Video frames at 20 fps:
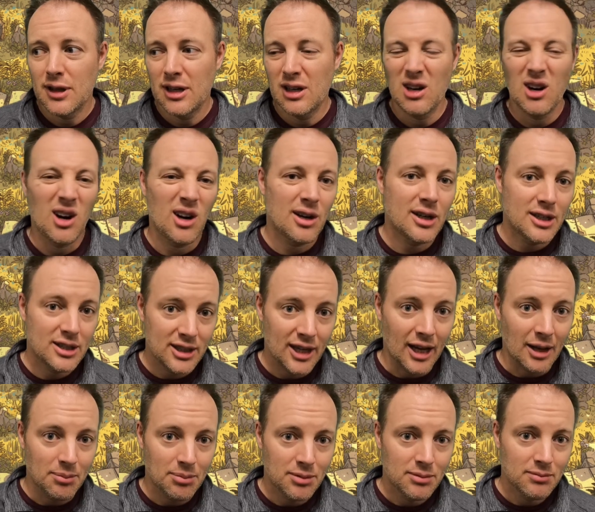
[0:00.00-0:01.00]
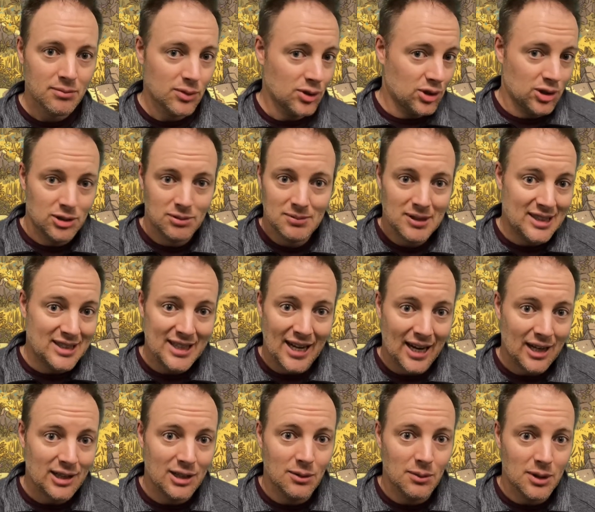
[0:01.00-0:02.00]
an archetype, which is
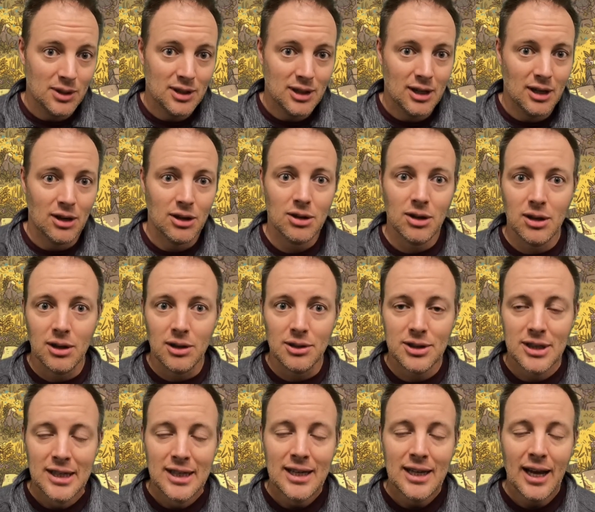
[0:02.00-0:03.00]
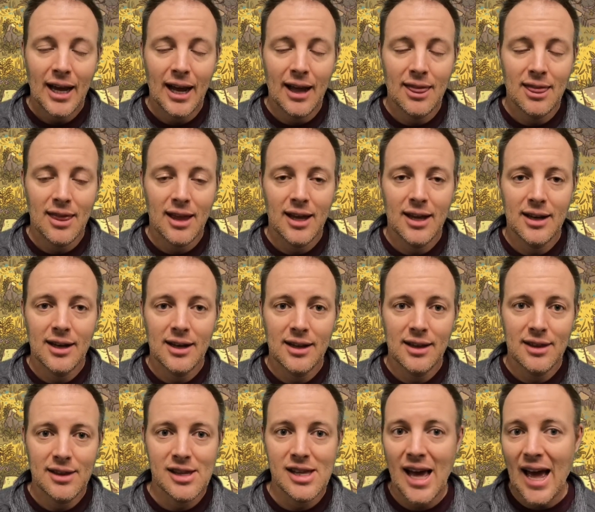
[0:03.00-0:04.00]
exactly what they are called. And then
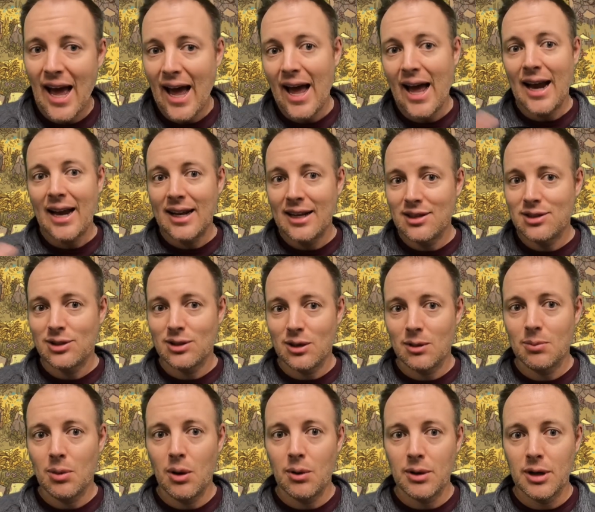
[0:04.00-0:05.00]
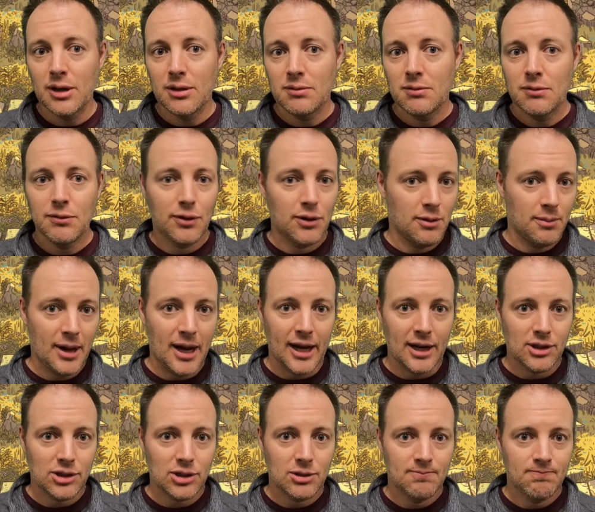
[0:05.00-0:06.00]
that is your opponent for the
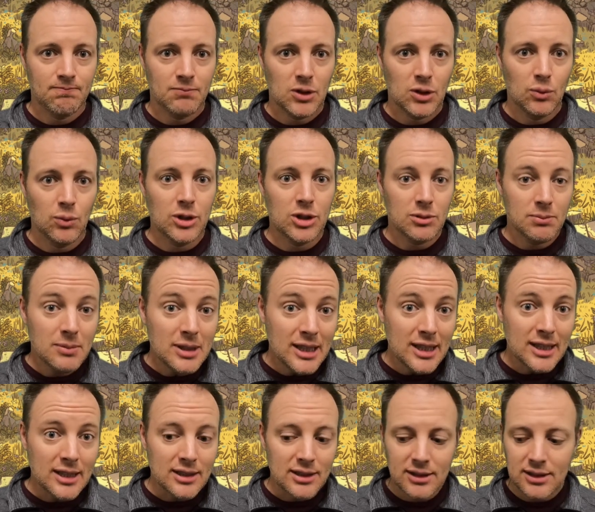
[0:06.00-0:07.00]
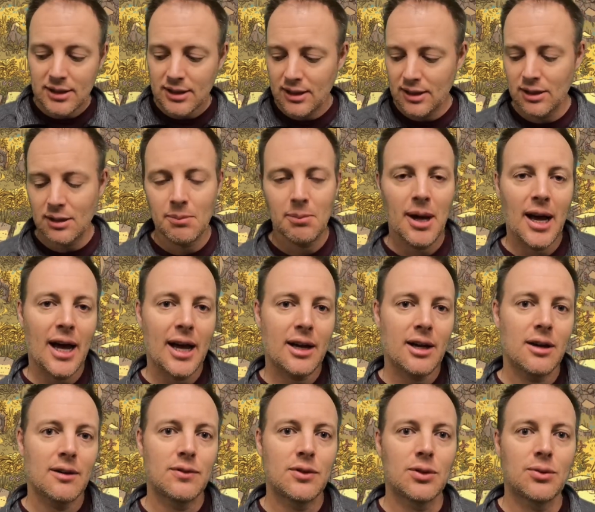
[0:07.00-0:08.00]
match, which means in the
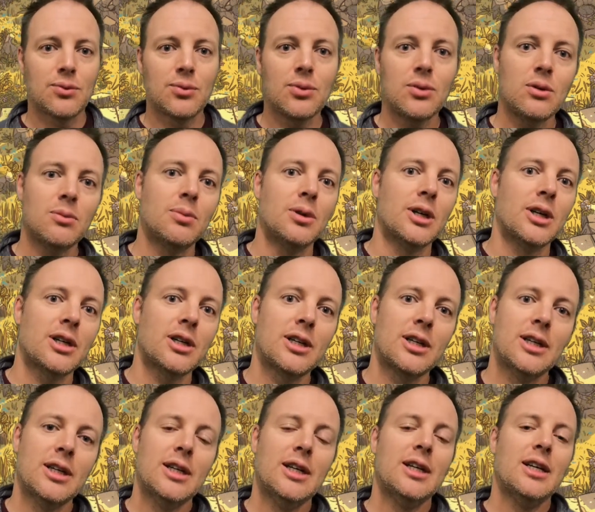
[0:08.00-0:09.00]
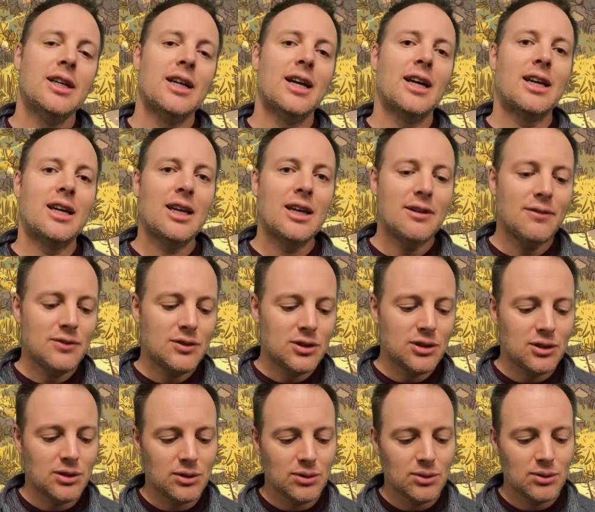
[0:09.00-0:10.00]
back of the rule book, it gives
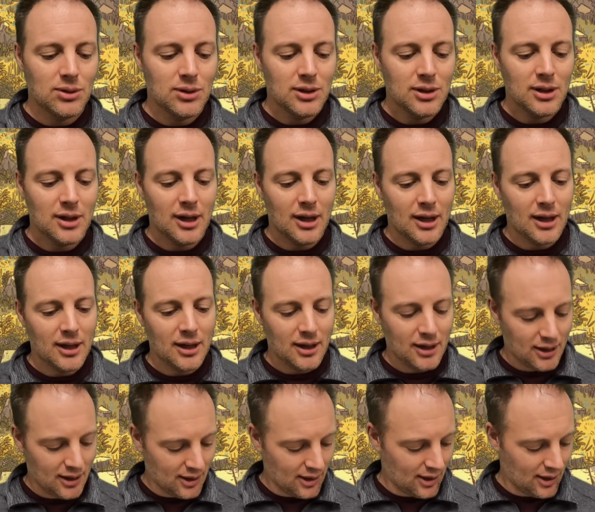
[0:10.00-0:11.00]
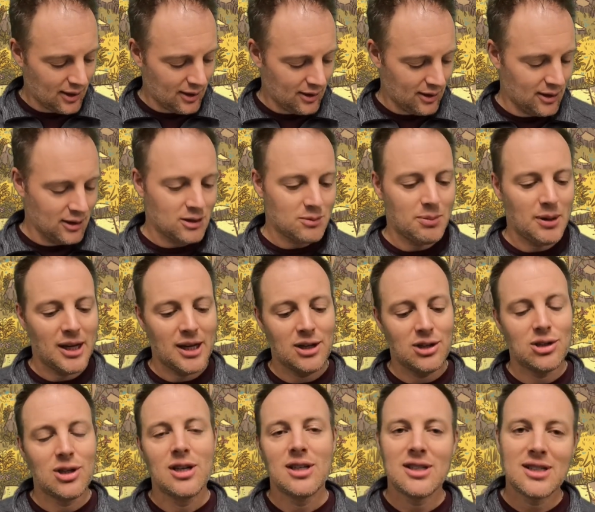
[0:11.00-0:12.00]
you on its
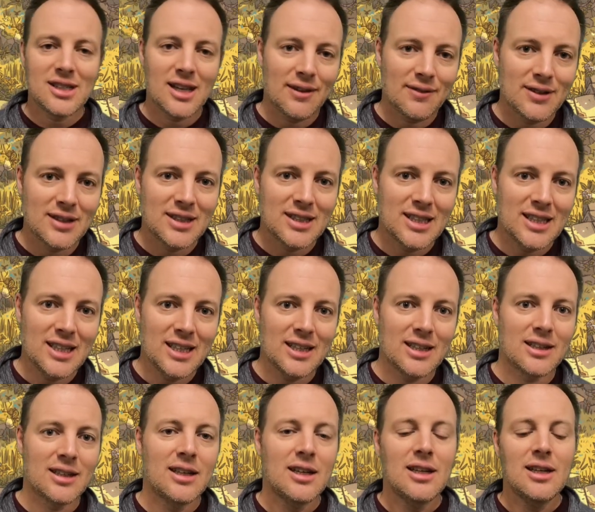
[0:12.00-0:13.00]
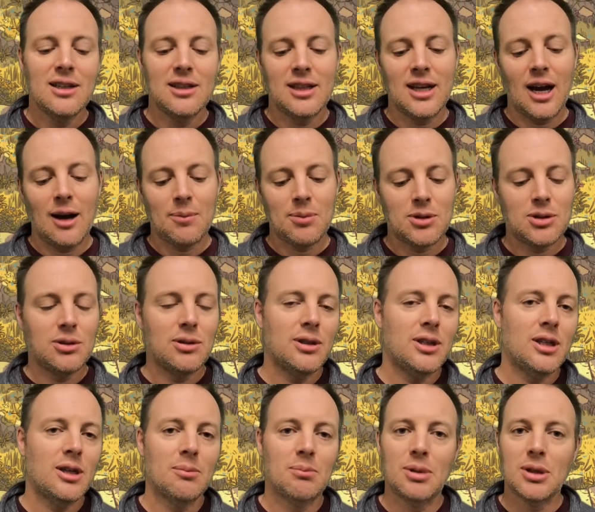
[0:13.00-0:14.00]
page 17, the
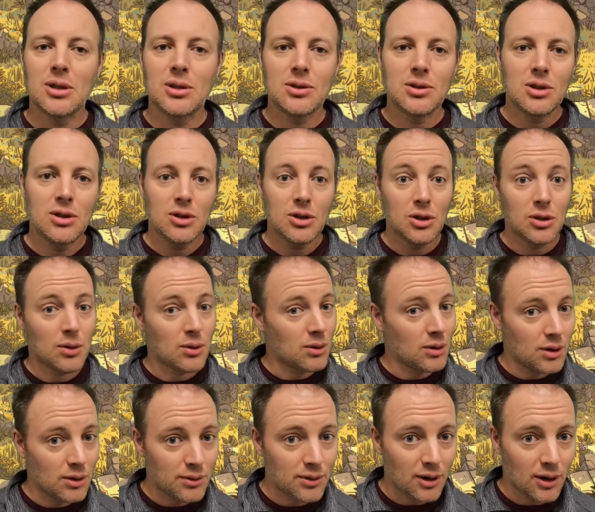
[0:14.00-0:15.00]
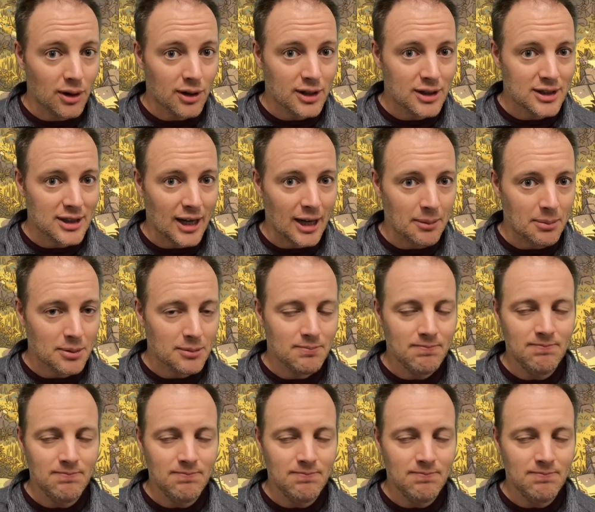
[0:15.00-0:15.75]
opportunity to build your own archetype.